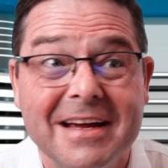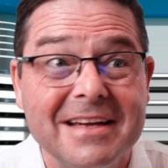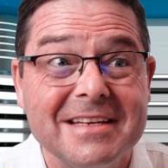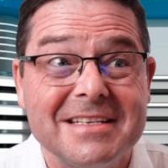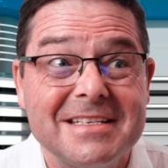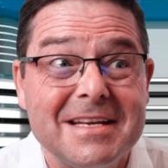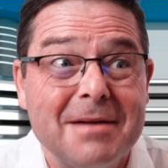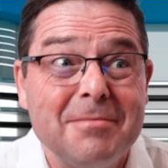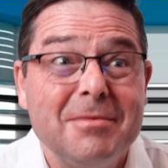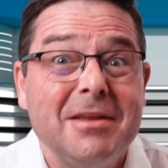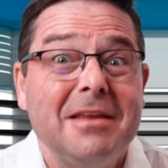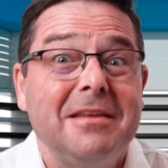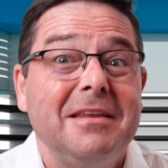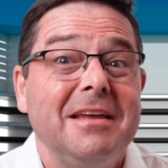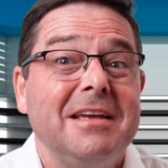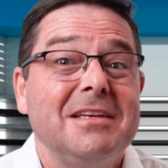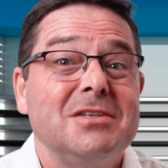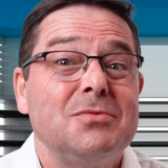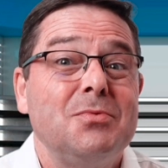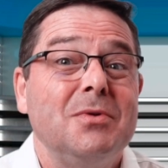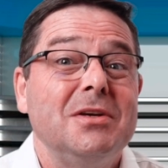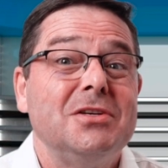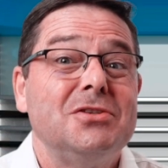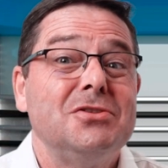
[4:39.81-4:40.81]
some of the
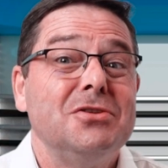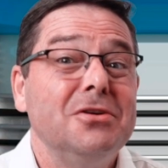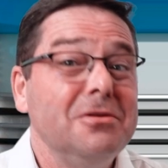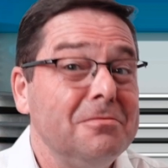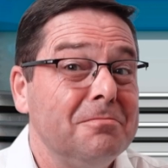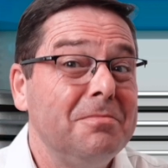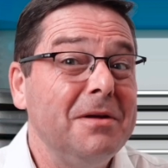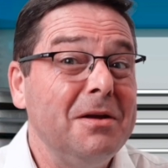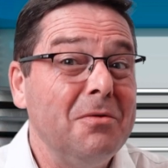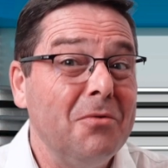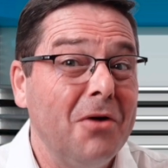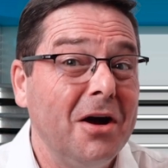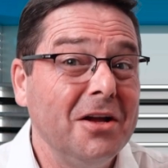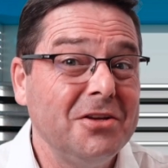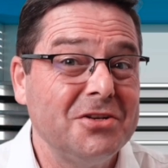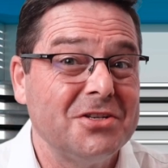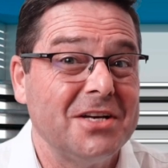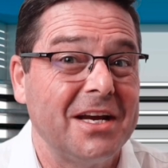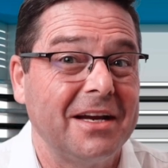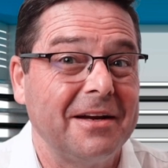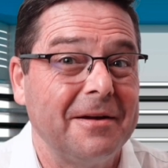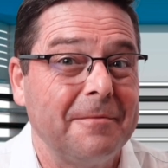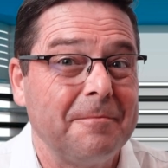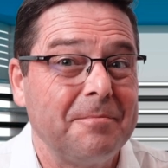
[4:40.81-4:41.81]
things we should be
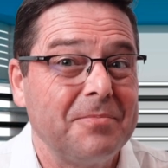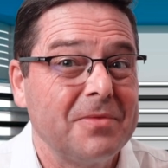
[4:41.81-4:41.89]
watching,